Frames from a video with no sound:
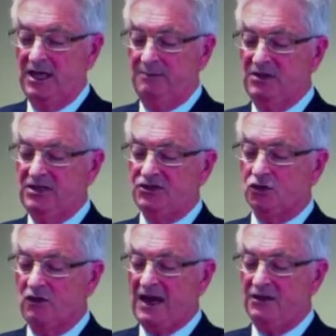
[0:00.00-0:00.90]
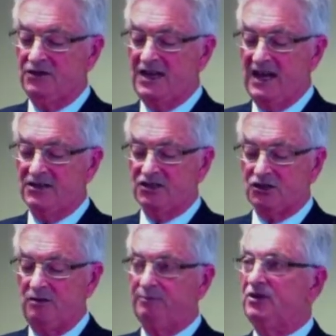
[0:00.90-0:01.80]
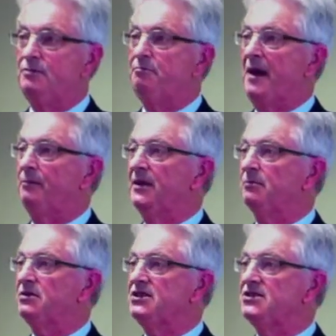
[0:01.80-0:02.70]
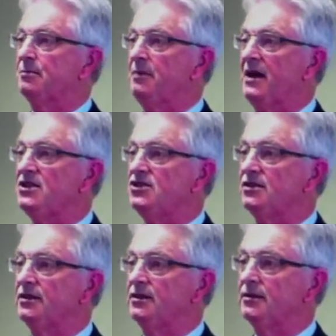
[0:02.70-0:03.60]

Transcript: It means grounded, unscripted public participation.